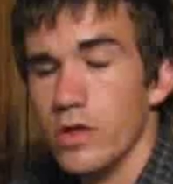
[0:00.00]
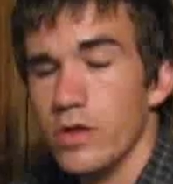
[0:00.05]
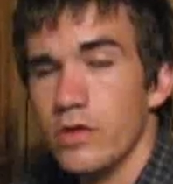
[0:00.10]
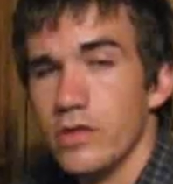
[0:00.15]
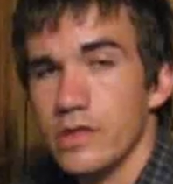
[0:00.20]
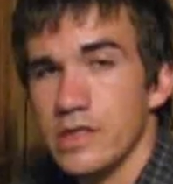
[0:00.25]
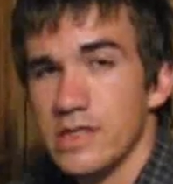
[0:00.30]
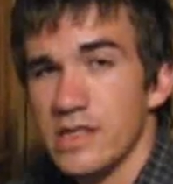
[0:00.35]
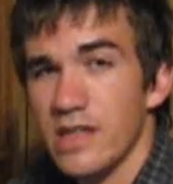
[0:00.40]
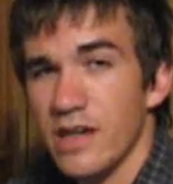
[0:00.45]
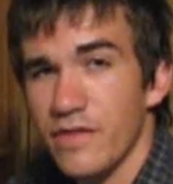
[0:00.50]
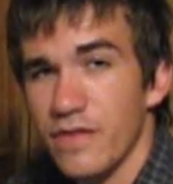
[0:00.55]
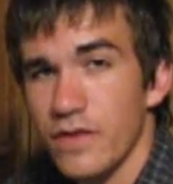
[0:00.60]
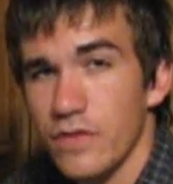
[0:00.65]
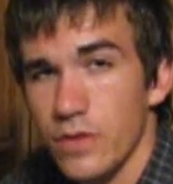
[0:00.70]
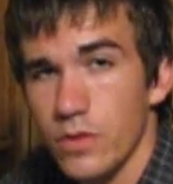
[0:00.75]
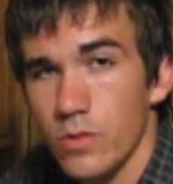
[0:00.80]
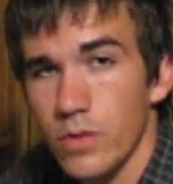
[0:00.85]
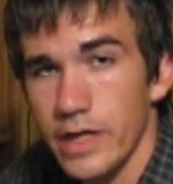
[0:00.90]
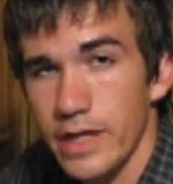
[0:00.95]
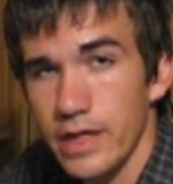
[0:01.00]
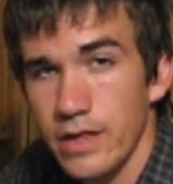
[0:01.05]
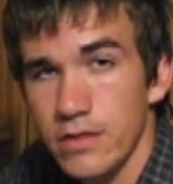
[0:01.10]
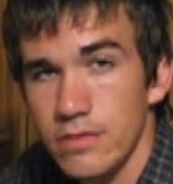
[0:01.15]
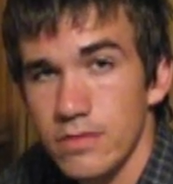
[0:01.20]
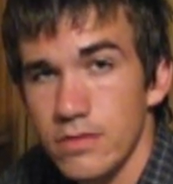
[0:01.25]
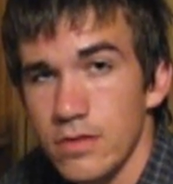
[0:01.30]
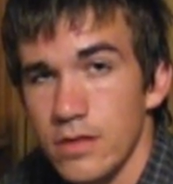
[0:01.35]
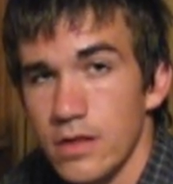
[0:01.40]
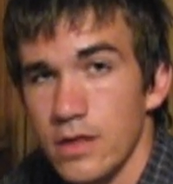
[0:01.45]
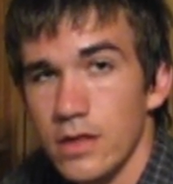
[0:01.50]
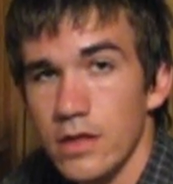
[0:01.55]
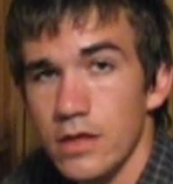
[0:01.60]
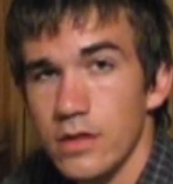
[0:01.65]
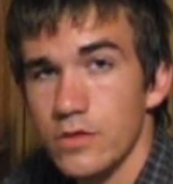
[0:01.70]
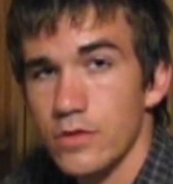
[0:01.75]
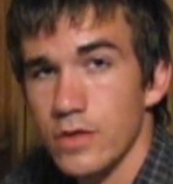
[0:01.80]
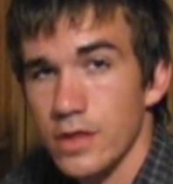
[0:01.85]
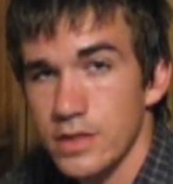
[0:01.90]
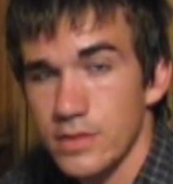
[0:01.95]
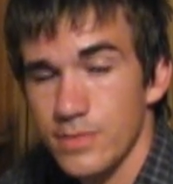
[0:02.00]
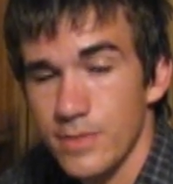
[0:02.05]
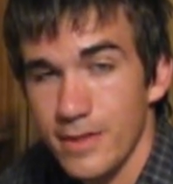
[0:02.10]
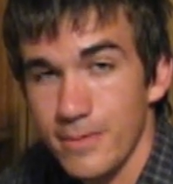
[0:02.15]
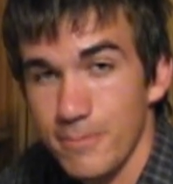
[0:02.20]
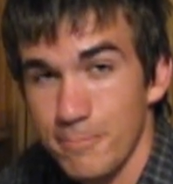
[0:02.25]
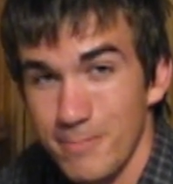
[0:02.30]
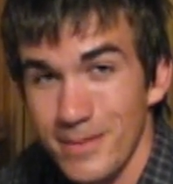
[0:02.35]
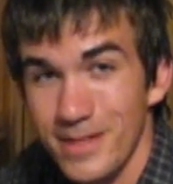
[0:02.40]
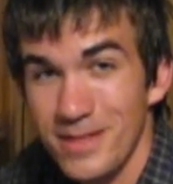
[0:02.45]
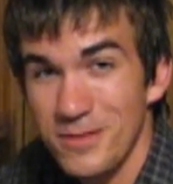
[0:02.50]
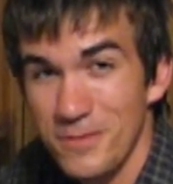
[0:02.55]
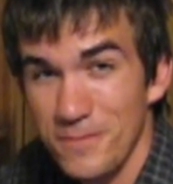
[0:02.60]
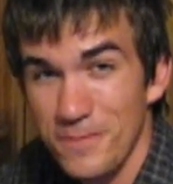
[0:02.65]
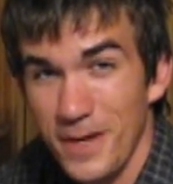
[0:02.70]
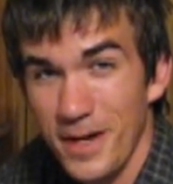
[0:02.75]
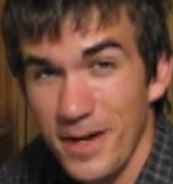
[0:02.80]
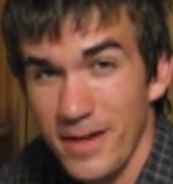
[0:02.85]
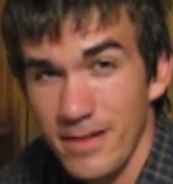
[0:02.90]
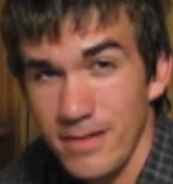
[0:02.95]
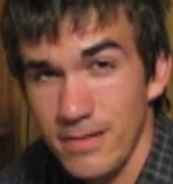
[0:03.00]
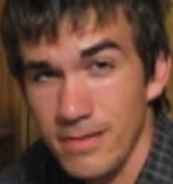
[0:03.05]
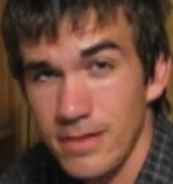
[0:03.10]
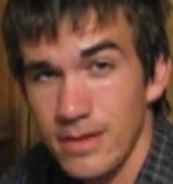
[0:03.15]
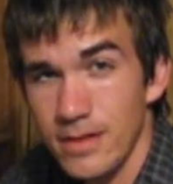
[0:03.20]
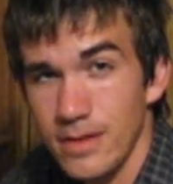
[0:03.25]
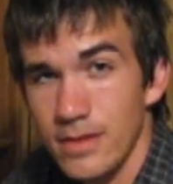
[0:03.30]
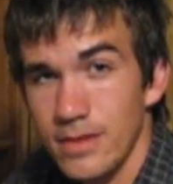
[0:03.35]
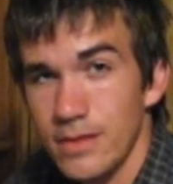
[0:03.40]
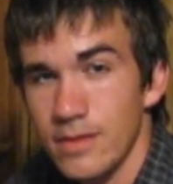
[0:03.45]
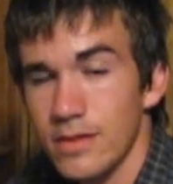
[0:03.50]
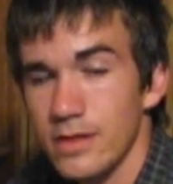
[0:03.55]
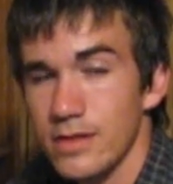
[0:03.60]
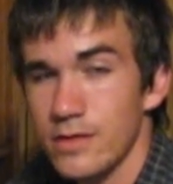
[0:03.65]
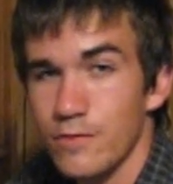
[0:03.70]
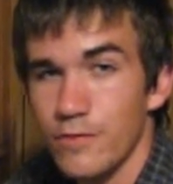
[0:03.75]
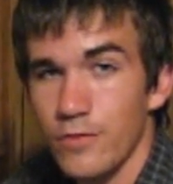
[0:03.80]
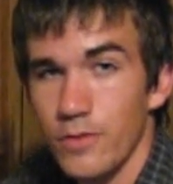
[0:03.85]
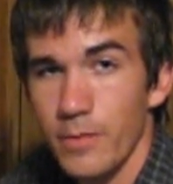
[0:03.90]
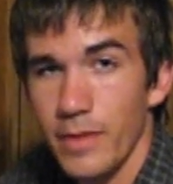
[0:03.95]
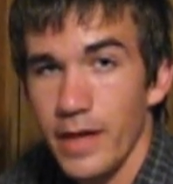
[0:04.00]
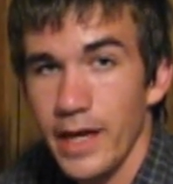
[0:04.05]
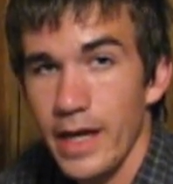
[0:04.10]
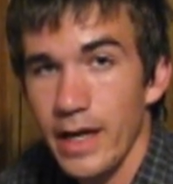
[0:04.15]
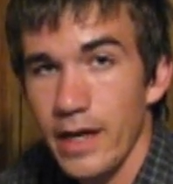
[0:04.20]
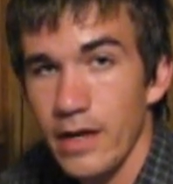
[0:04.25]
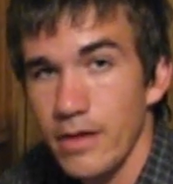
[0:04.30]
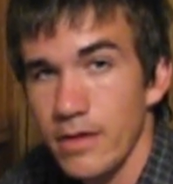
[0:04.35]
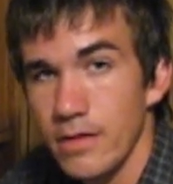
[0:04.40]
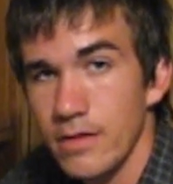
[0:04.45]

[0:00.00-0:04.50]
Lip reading: do this stuff every week. Trust me, it's fun. At least for me.